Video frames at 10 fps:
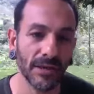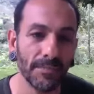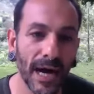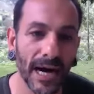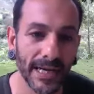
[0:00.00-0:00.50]

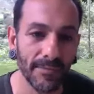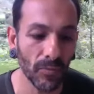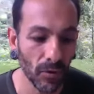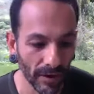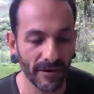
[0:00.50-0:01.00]
body
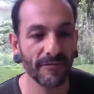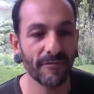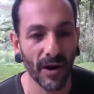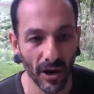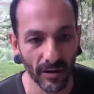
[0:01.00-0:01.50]
more
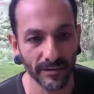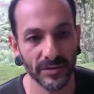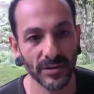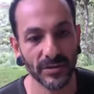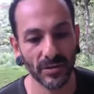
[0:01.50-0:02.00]
involved
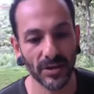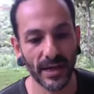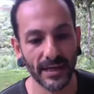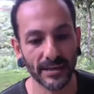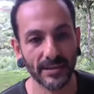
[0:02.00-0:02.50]
so
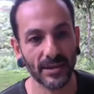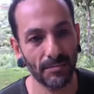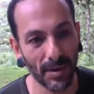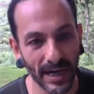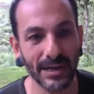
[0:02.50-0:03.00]
that the
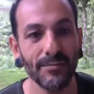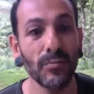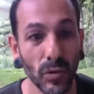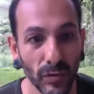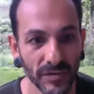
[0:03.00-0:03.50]
body
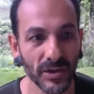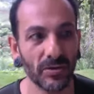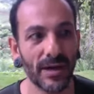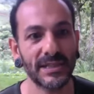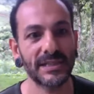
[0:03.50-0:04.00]
moves
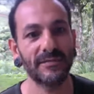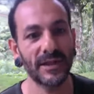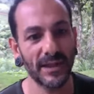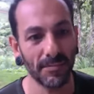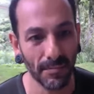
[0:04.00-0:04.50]
aggressively,
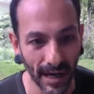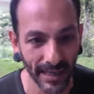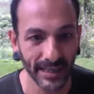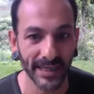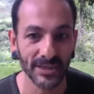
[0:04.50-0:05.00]
the
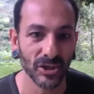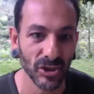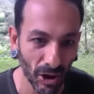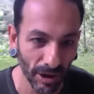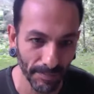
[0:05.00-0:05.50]
mind gets
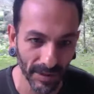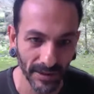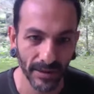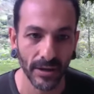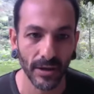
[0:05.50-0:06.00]
sharpened,
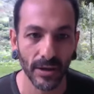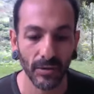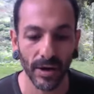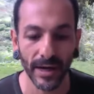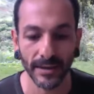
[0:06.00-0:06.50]

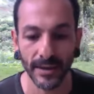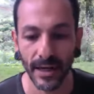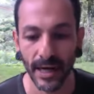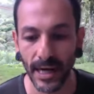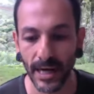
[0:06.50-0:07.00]
right?
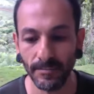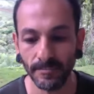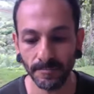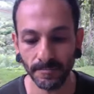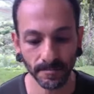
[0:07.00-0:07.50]

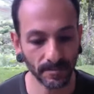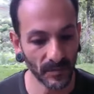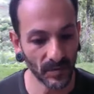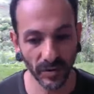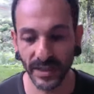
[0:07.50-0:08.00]

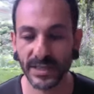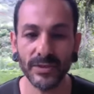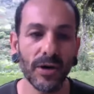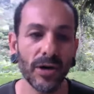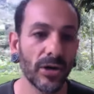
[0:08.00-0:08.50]
So this is
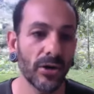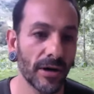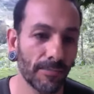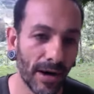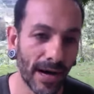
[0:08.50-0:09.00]
where yoga
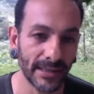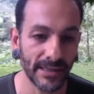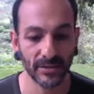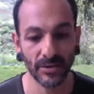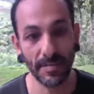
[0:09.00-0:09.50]

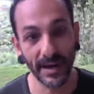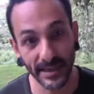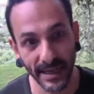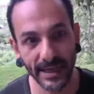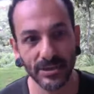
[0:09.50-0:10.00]
practice or
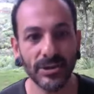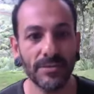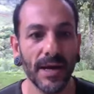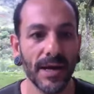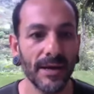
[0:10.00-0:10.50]
meditation
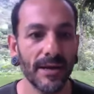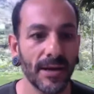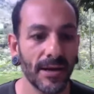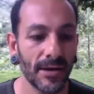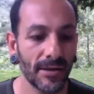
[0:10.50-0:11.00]
may,
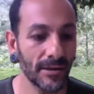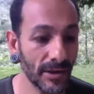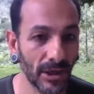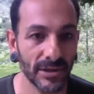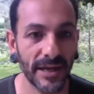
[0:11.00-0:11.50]

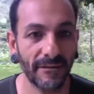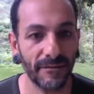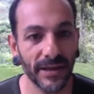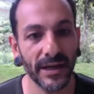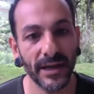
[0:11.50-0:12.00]
you know, is
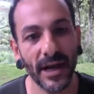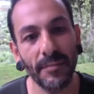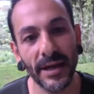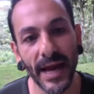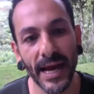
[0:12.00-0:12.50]
definitely going to come
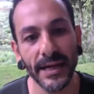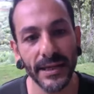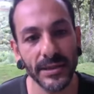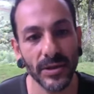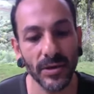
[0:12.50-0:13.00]
in
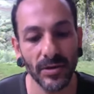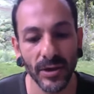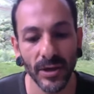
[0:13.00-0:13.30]
handy. So